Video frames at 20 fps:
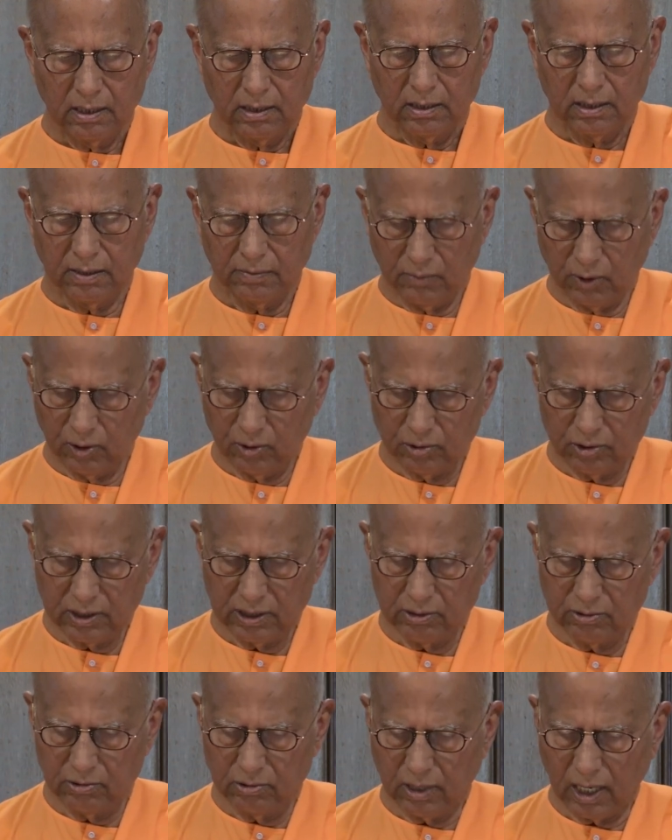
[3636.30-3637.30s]
the more
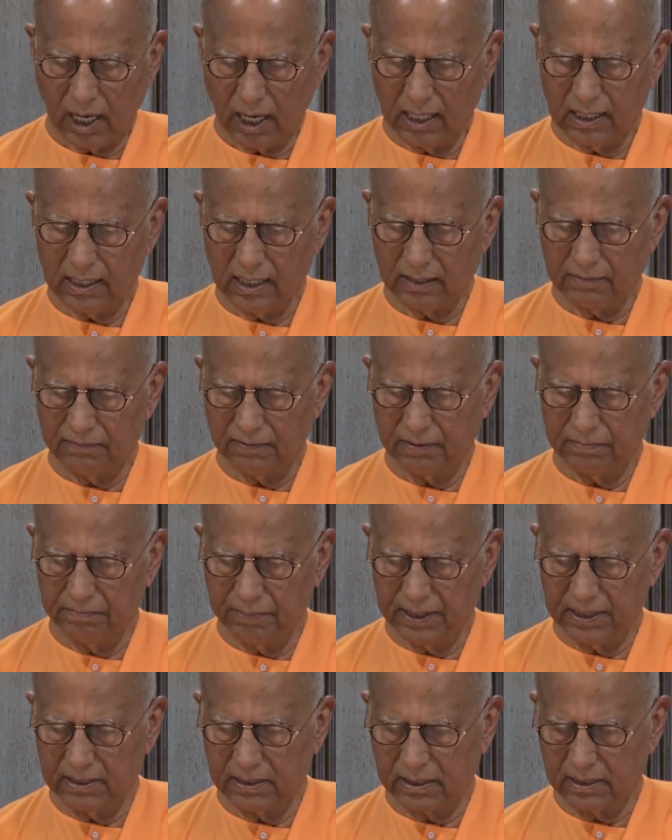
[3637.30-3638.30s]
you hunger for
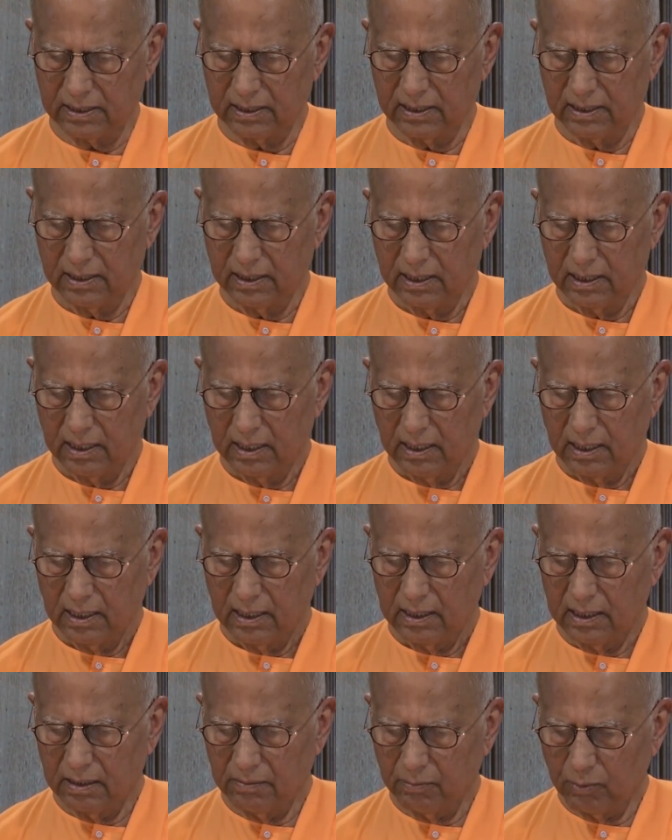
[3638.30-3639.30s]
peace
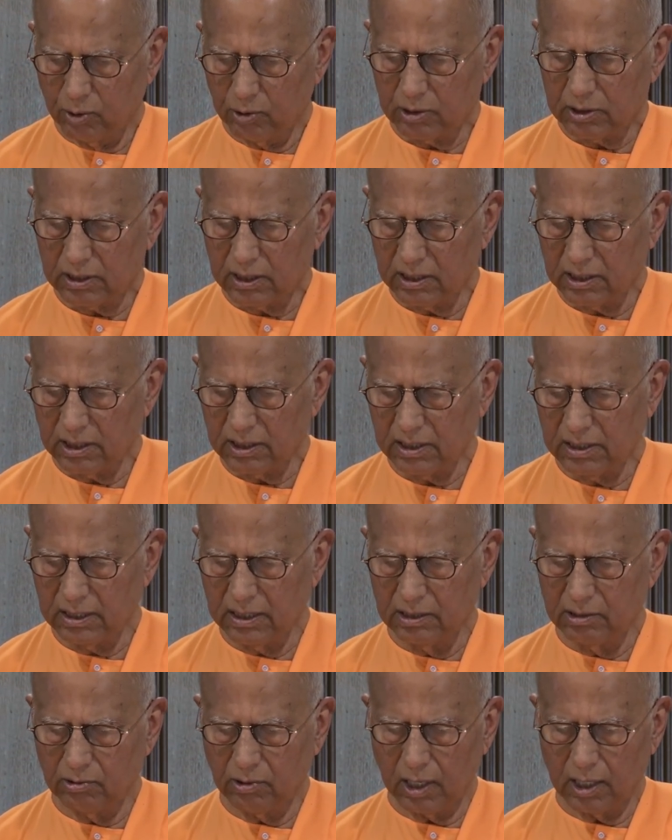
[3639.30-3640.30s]
the more thirsty
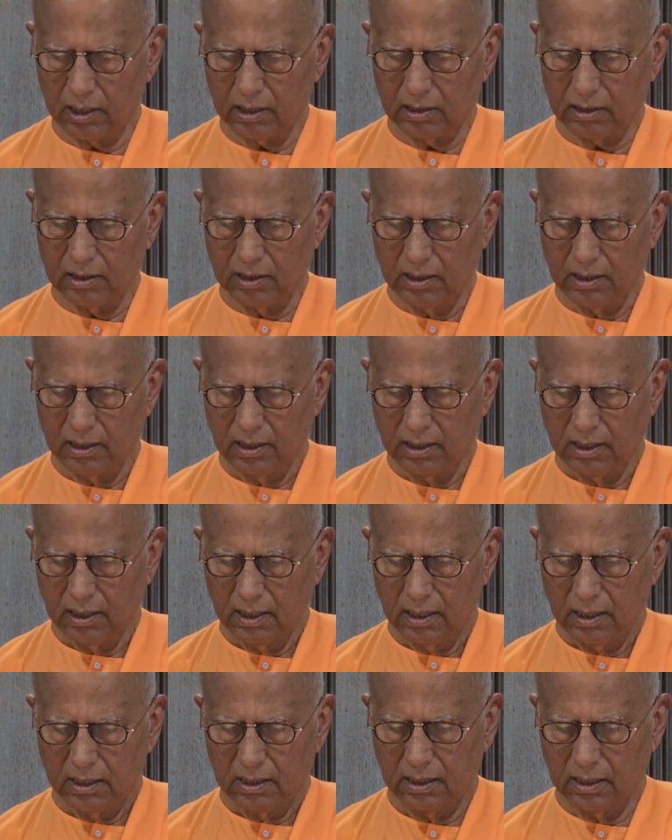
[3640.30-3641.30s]
you are,
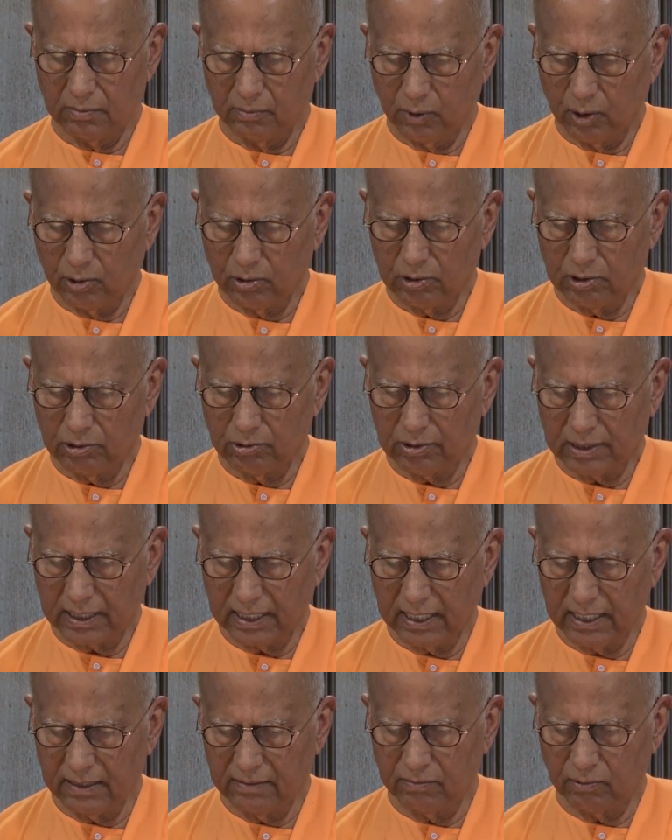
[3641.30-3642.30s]
the more you
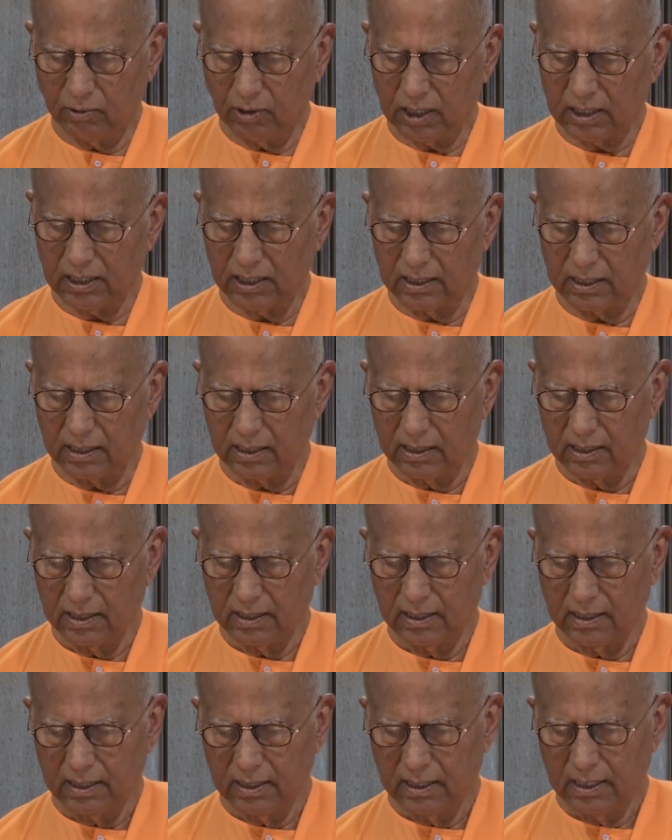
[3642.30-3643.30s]
crave water.
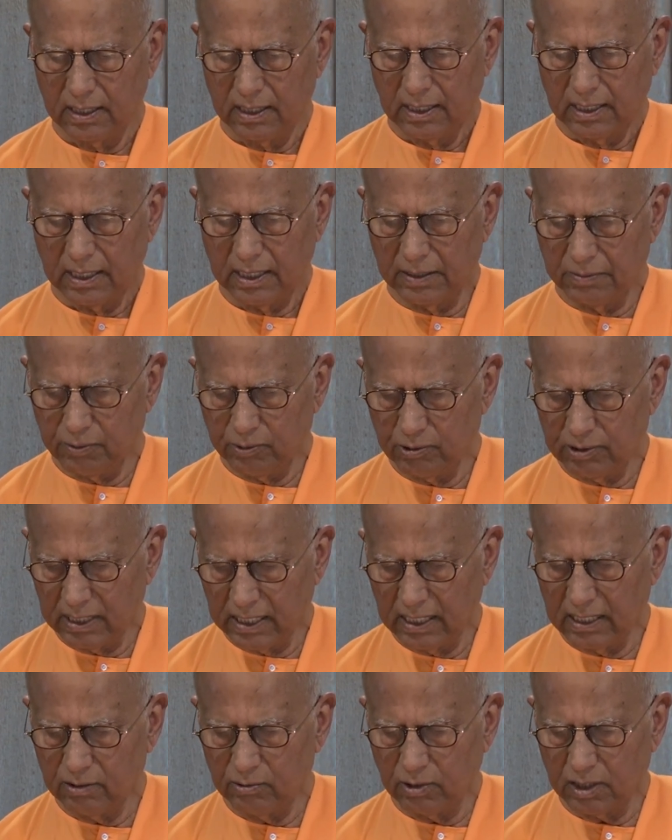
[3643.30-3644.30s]
If you
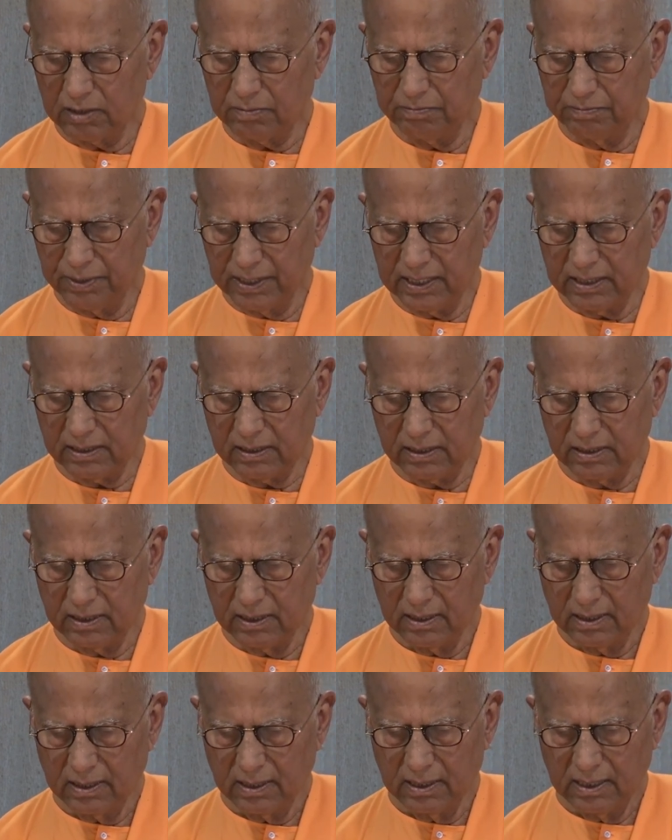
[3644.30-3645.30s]
really want peace,
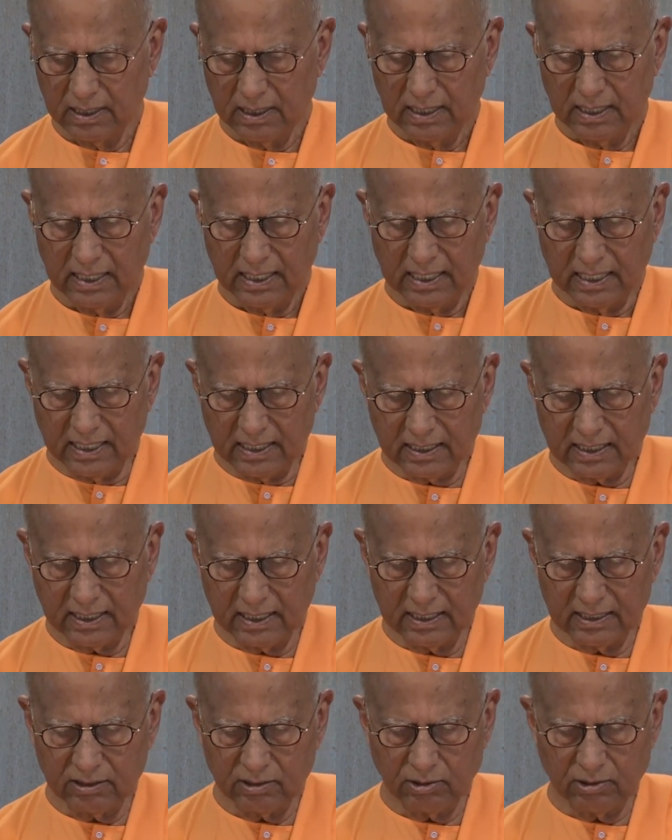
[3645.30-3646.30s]

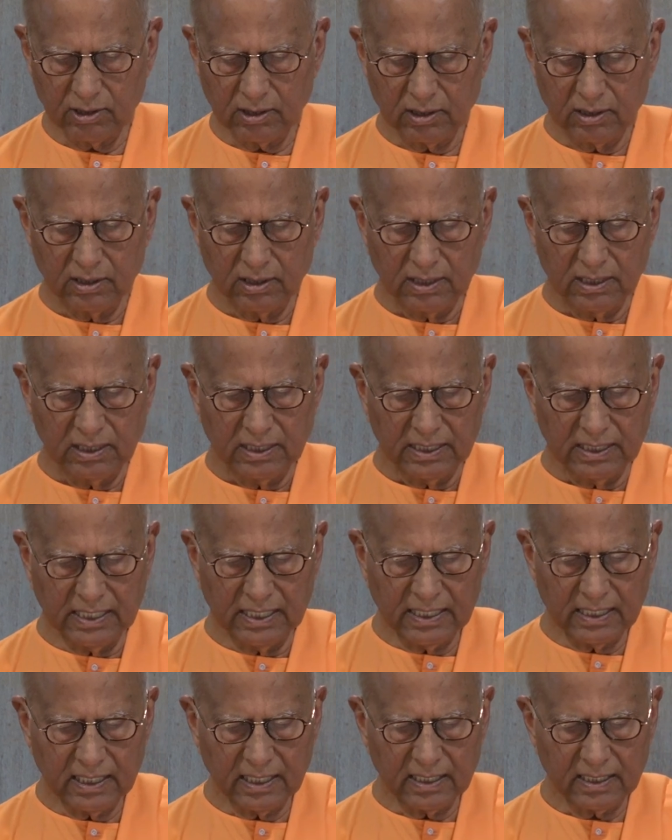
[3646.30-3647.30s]
increase your
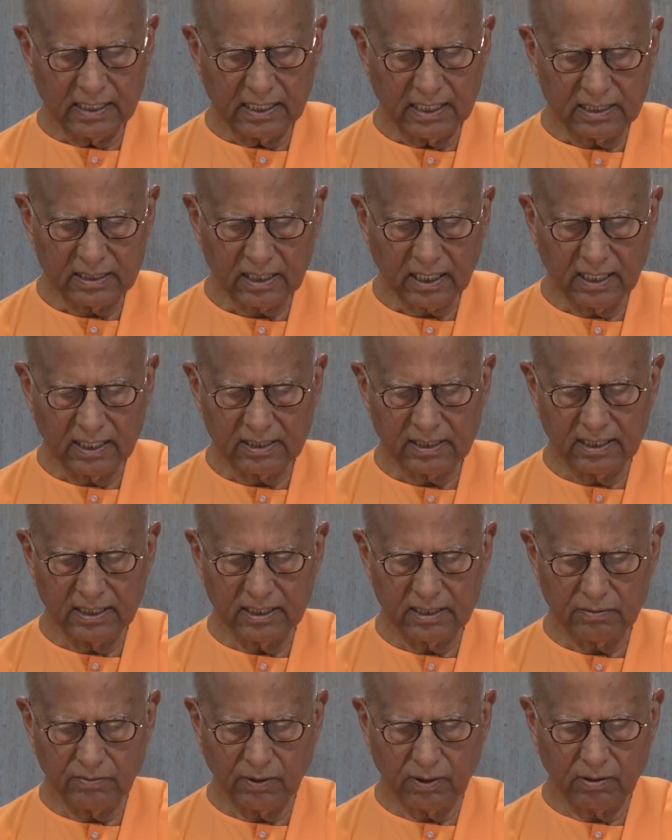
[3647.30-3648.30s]
inner
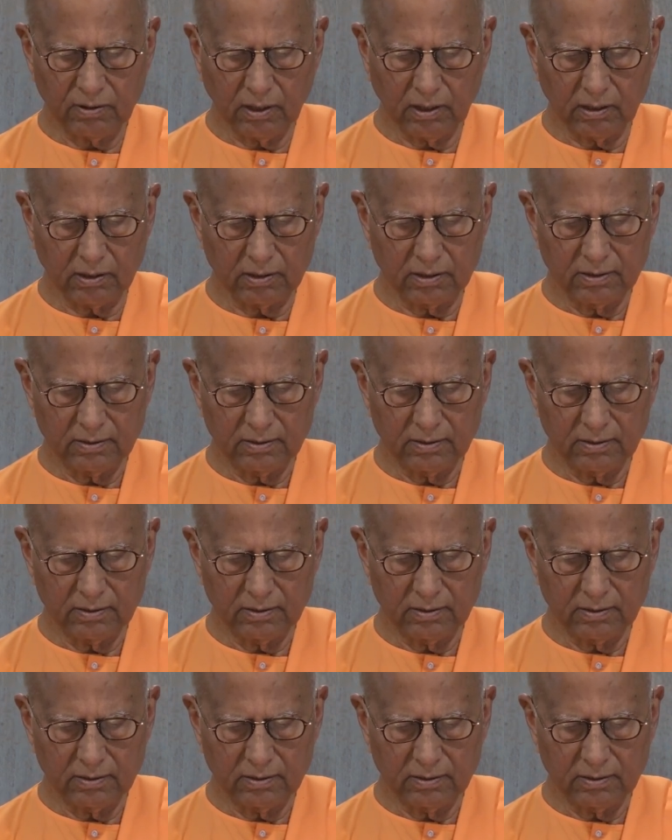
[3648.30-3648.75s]
restlessness for God.